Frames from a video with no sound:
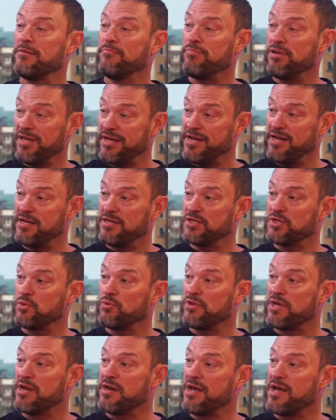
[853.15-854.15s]
plant
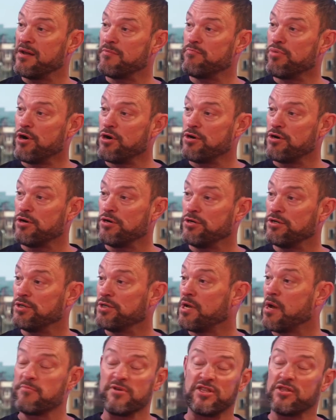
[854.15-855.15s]
that
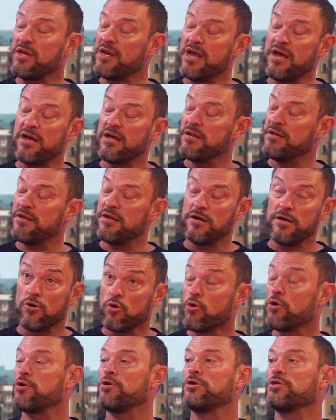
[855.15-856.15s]
had
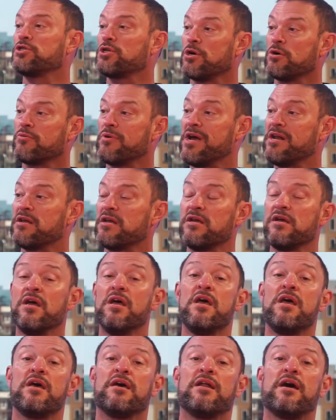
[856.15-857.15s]
orders already,
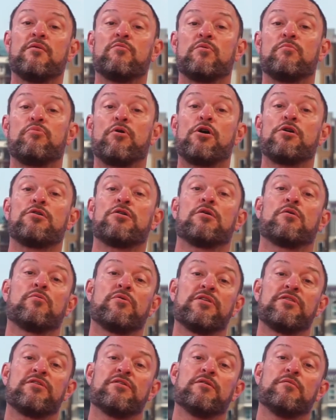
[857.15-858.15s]
and I would partner
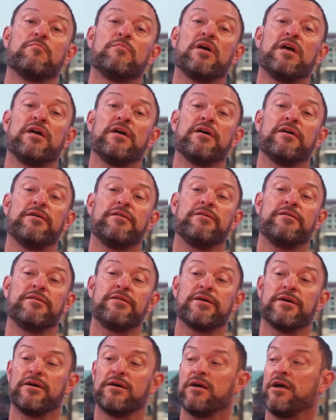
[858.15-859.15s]
with them and
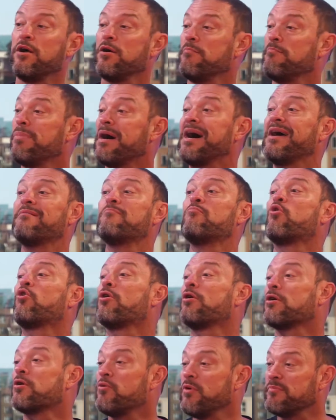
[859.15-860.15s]
help buy
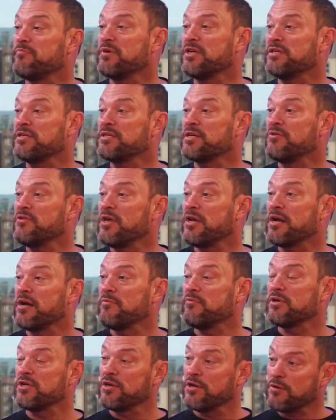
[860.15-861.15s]
more equipment, and then I
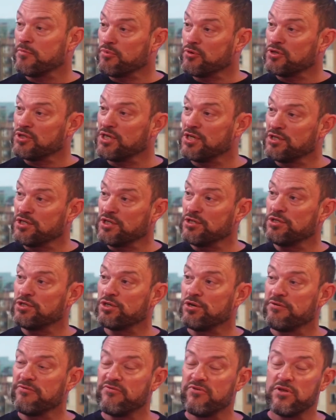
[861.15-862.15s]
would get a percentage
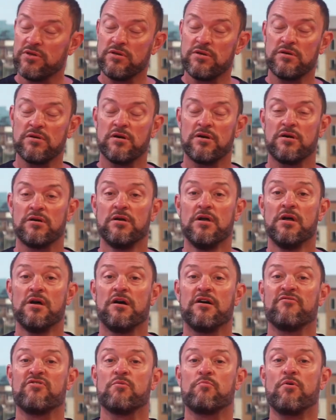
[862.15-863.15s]
of
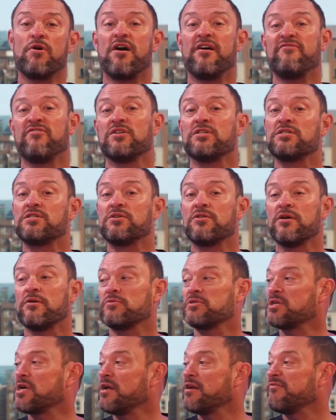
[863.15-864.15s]
the profits. So that
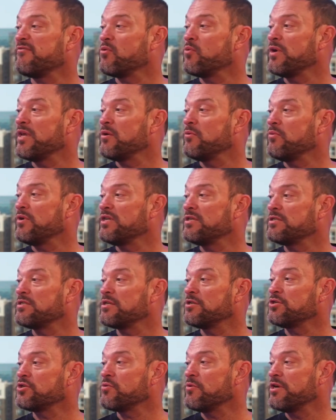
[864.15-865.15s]
was kind of a win-win
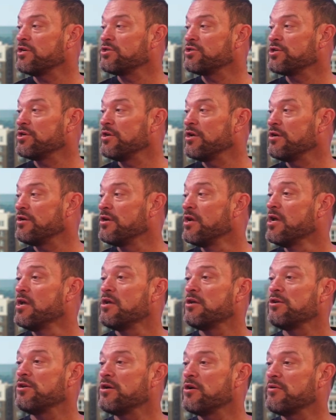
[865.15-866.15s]
situation. And
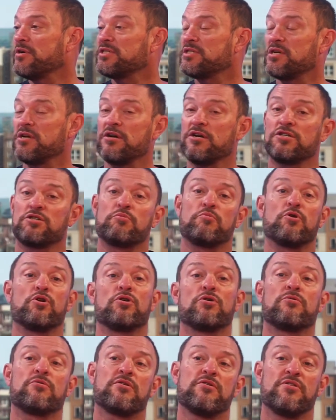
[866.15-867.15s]
as an
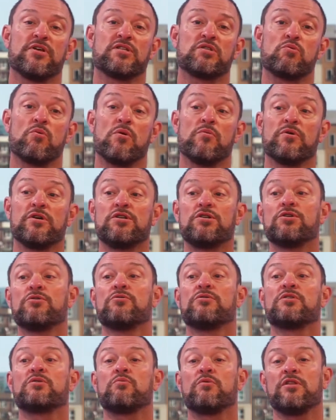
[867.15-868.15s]
entrepreneur, that's what we
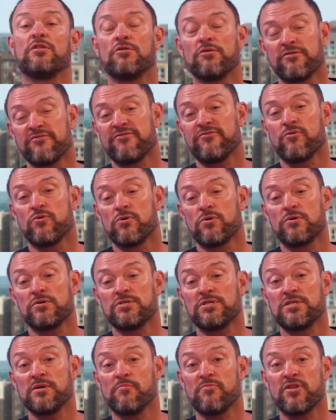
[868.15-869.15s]
do: is we look for
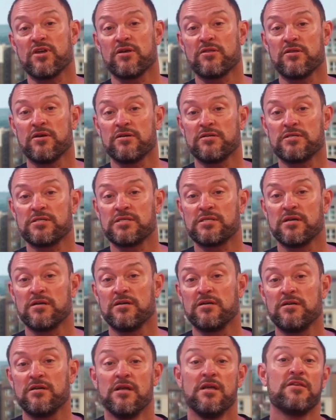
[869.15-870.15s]
something that's
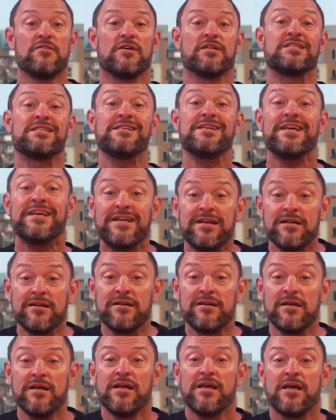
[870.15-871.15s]

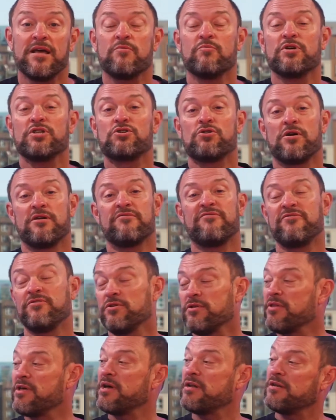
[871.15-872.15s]
needed, and we try to
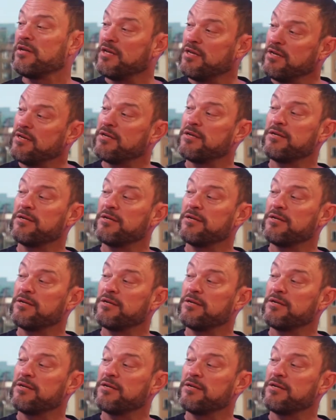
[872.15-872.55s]
fill that need.